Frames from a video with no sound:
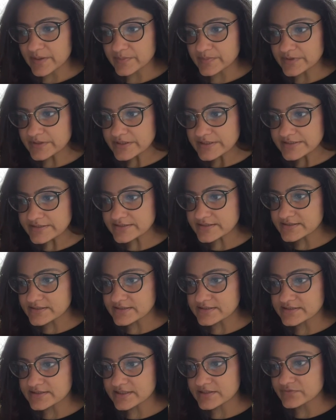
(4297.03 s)

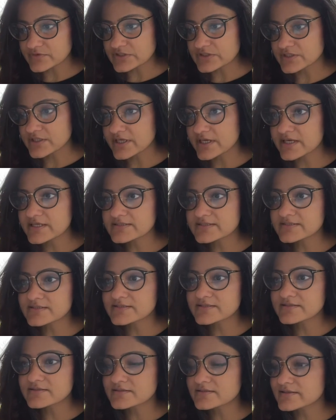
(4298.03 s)
members, distinguished
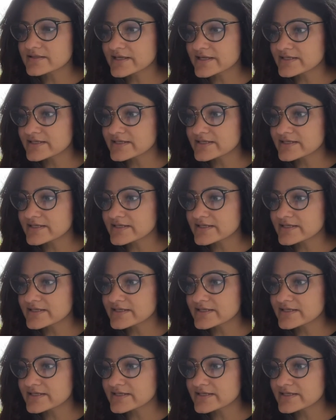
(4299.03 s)
guests,